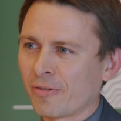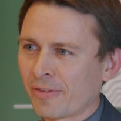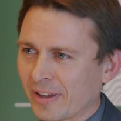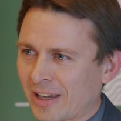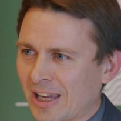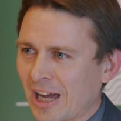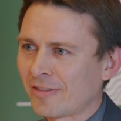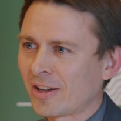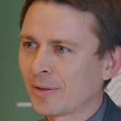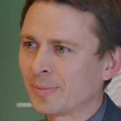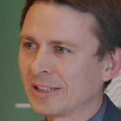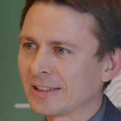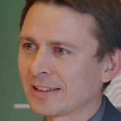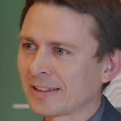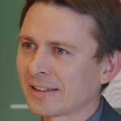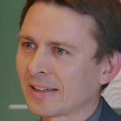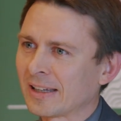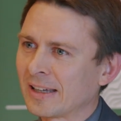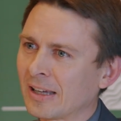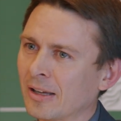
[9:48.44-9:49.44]
the
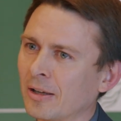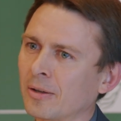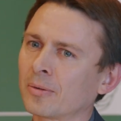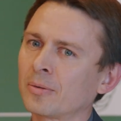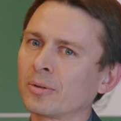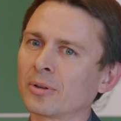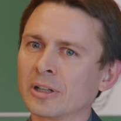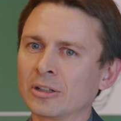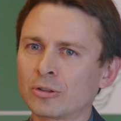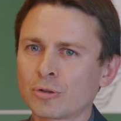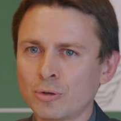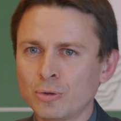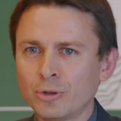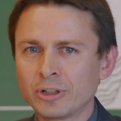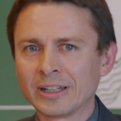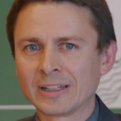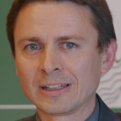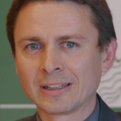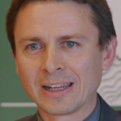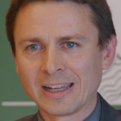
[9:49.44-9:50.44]
government,
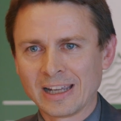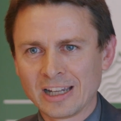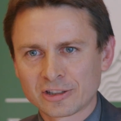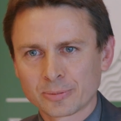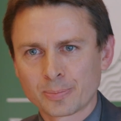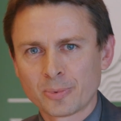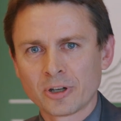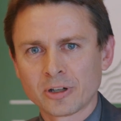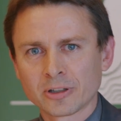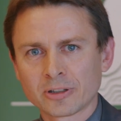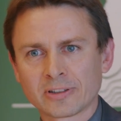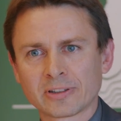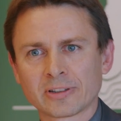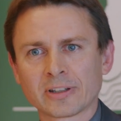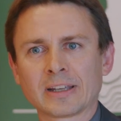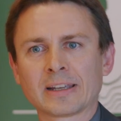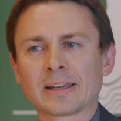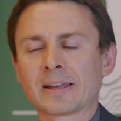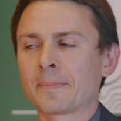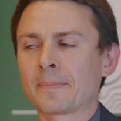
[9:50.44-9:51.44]
including experts,